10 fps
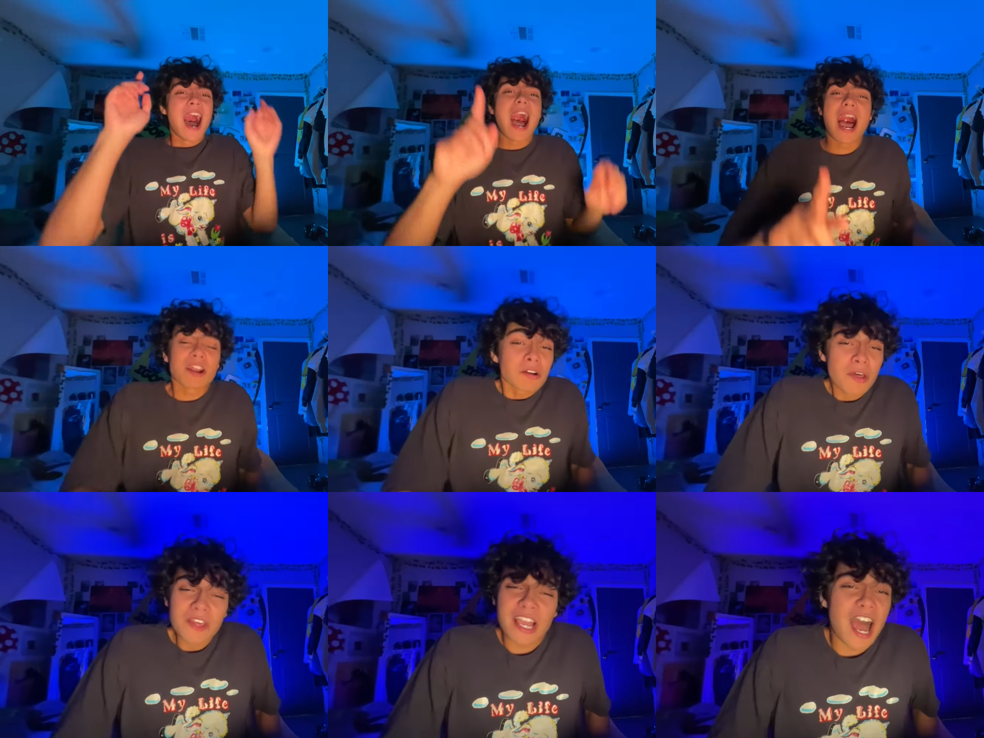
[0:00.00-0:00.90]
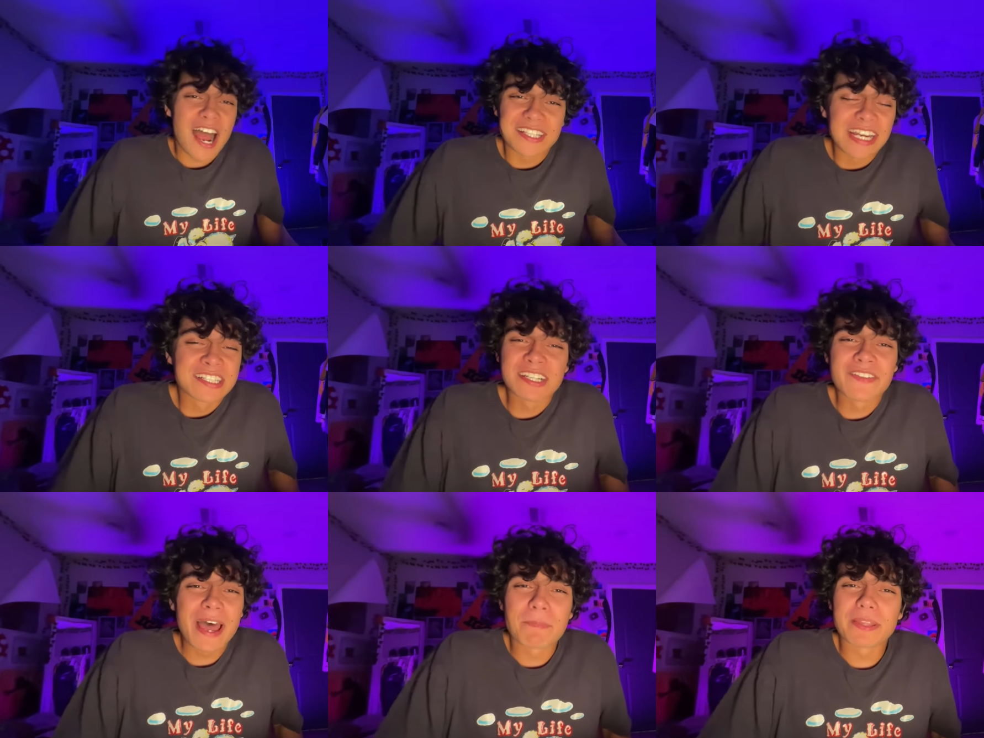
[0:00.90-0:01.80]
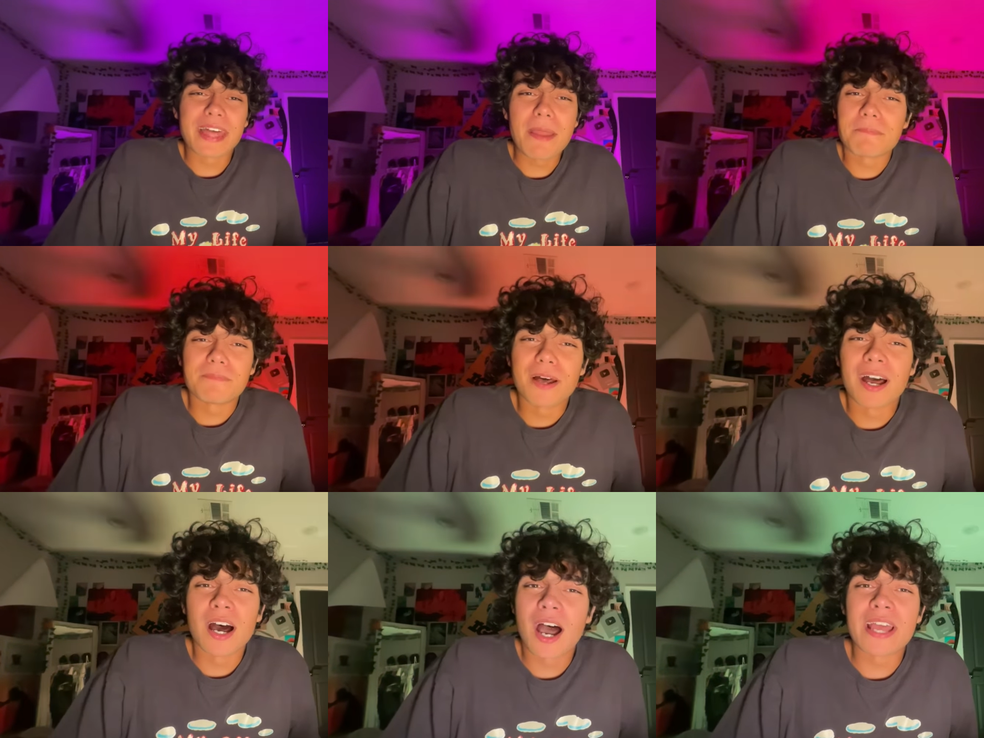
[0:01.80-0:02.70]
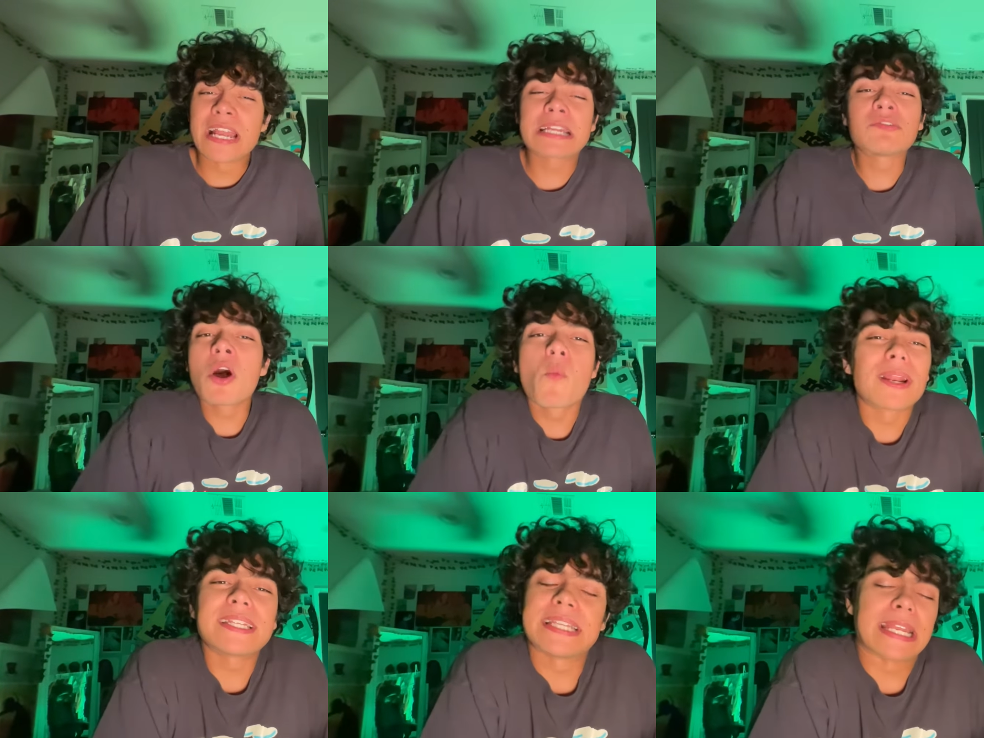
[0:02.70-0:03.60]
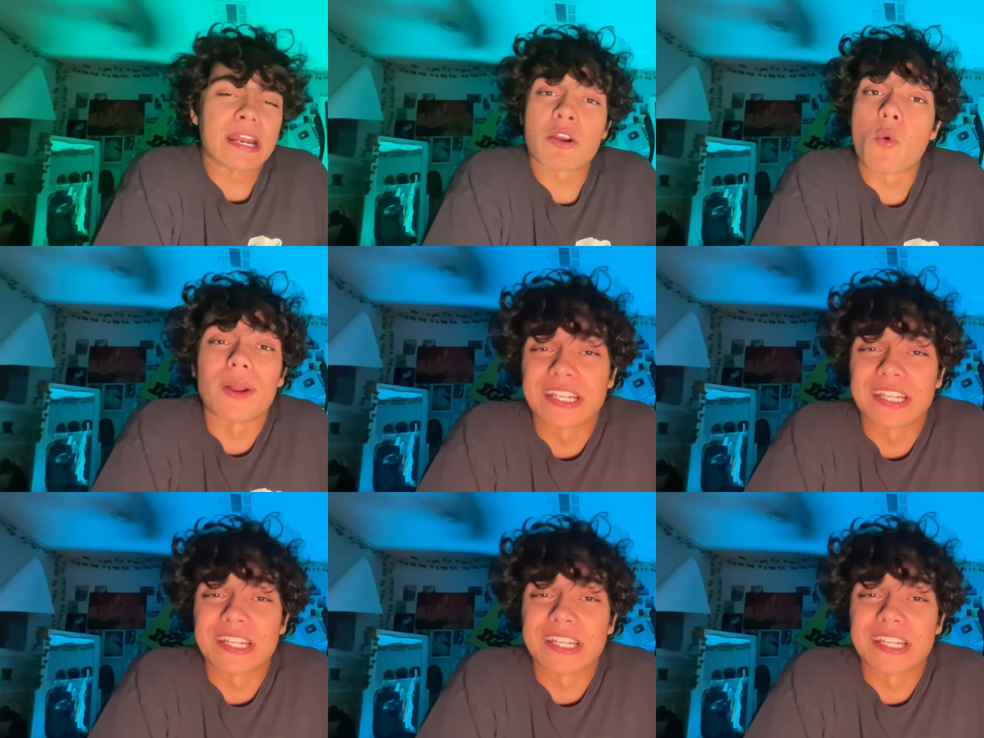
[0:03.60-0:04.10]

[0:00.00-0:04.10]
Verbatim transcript: I don't know the context of that, but that... I don't know what he did, I don't know what he